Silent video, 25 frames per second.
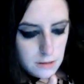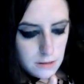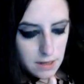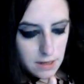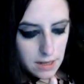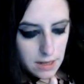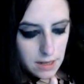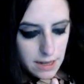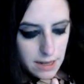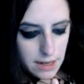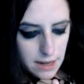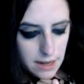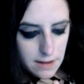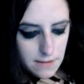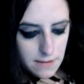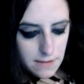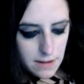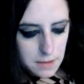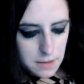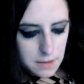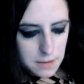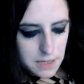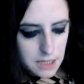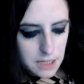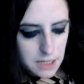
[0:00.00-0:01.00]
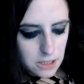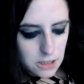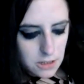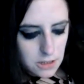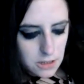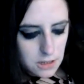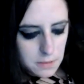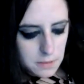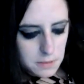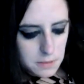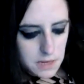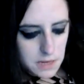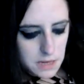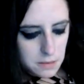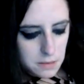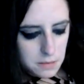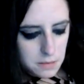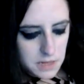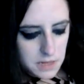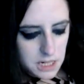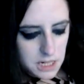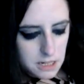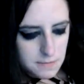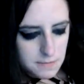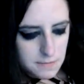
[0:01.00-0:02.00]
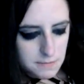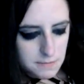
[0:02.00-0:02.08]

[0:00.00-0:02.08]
I gotta find a picture of the baby.